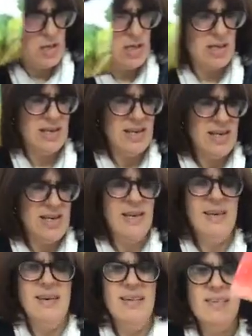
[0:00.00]
and
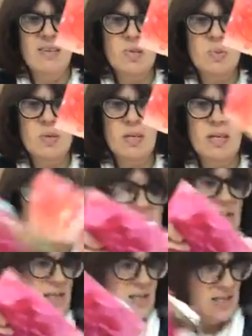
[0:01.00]
this
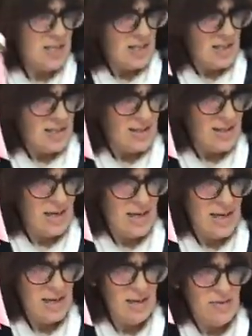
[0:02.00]
one, and then I
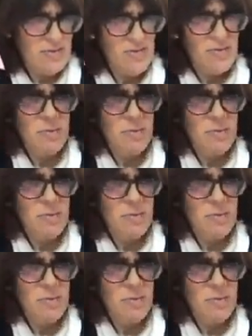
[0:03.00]
have